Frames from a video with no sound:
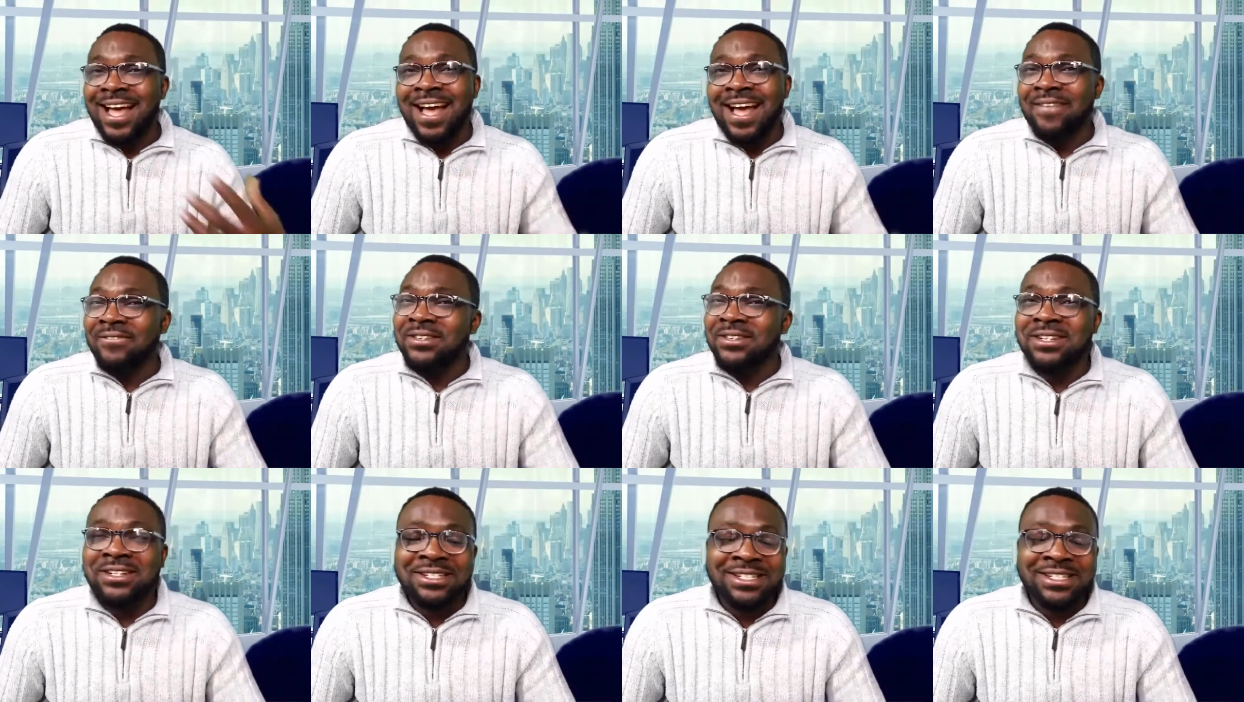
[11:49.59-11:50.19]

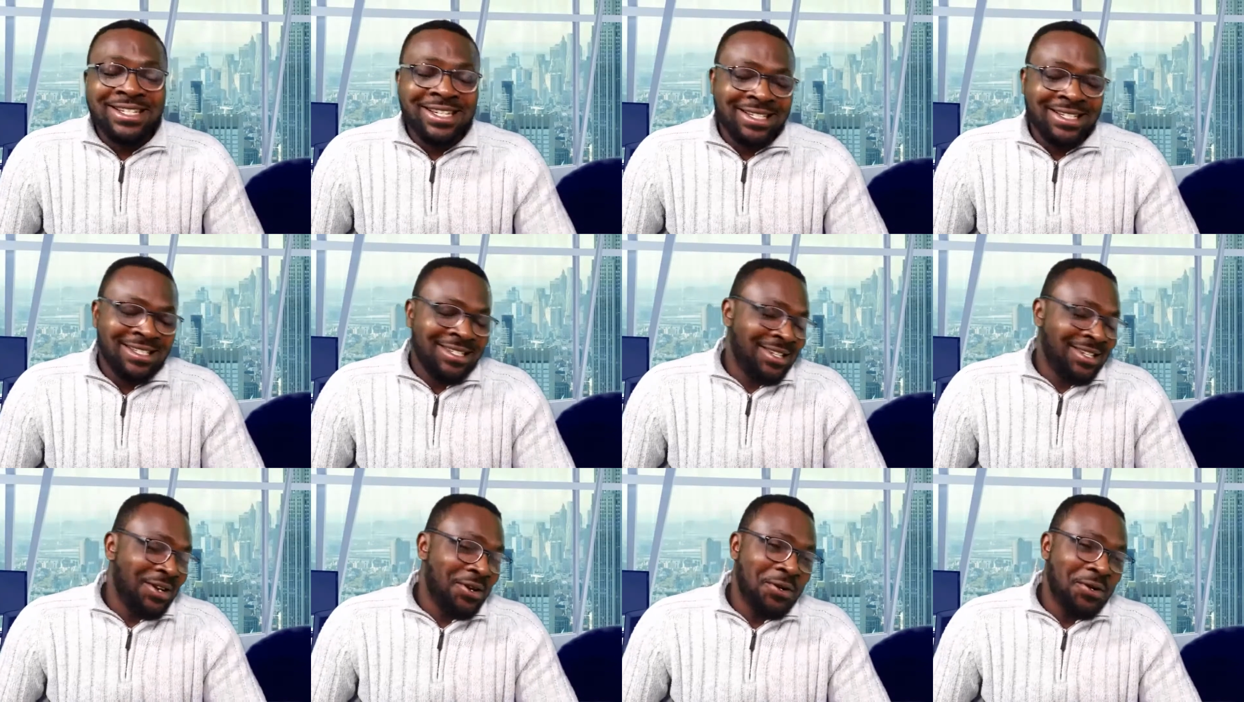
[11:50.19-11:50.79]
I've done it,
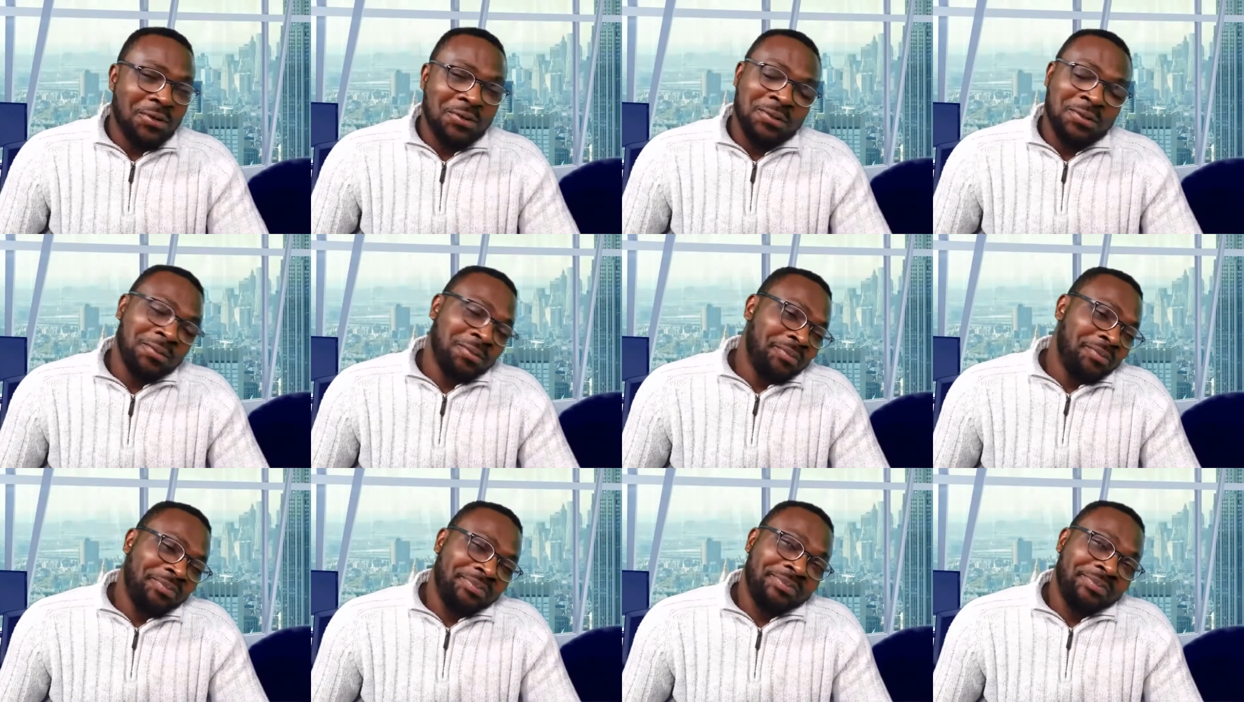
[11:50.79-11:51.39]
so
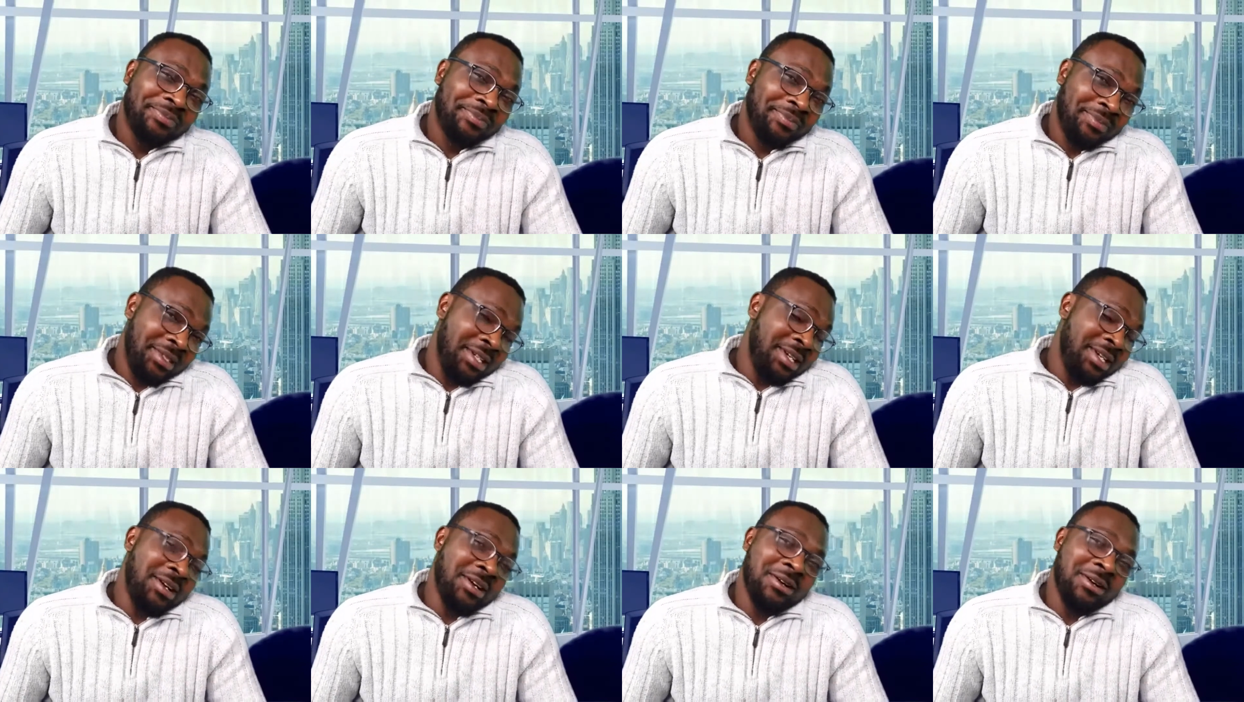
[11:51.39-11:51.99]

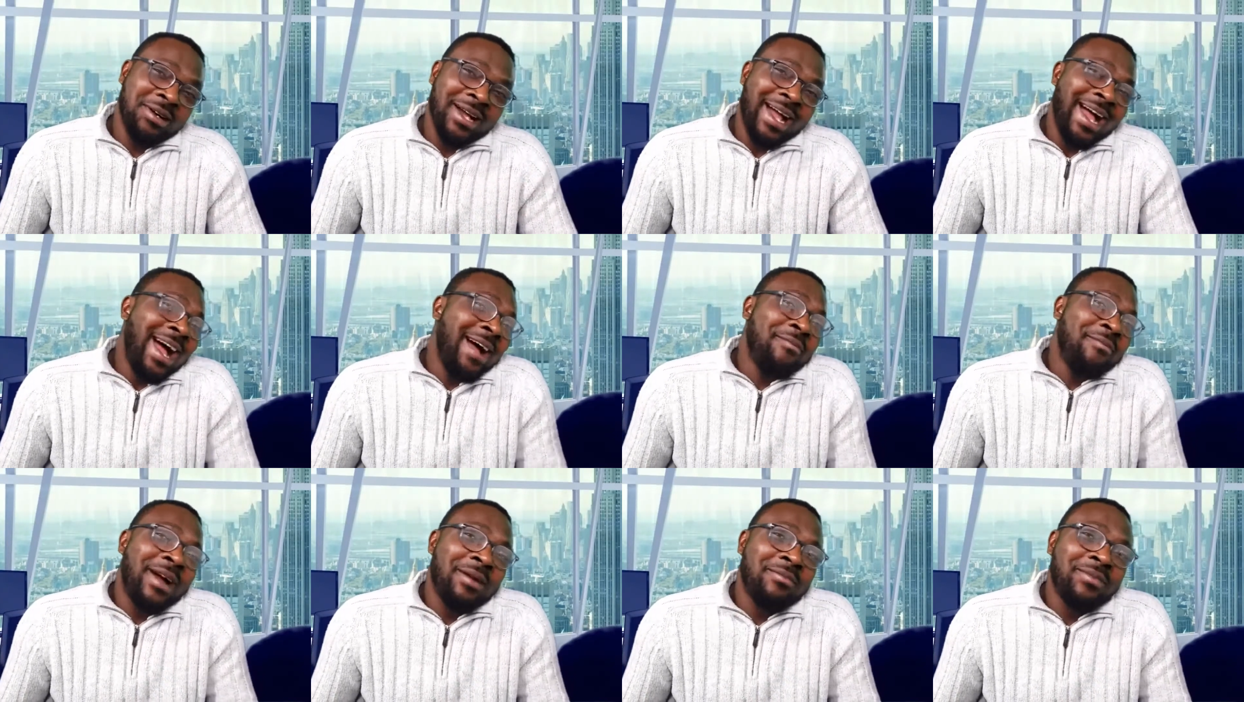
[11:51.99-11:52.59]

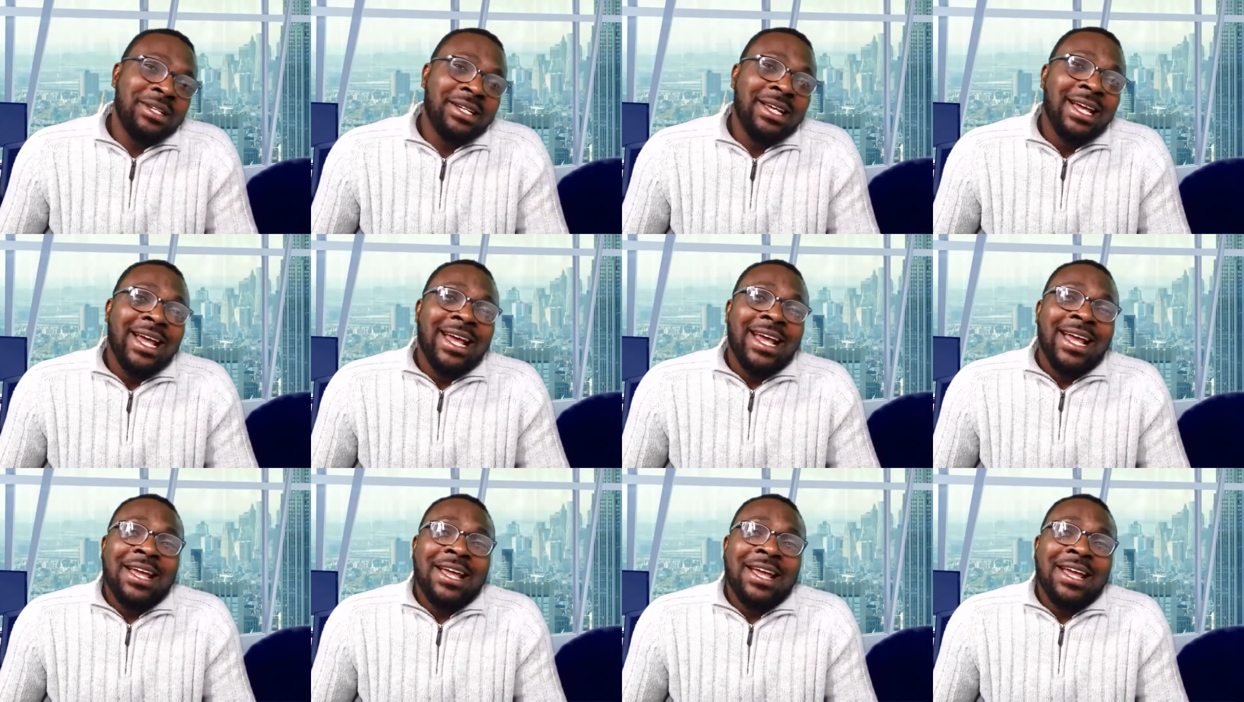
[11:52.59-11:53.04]
I might be.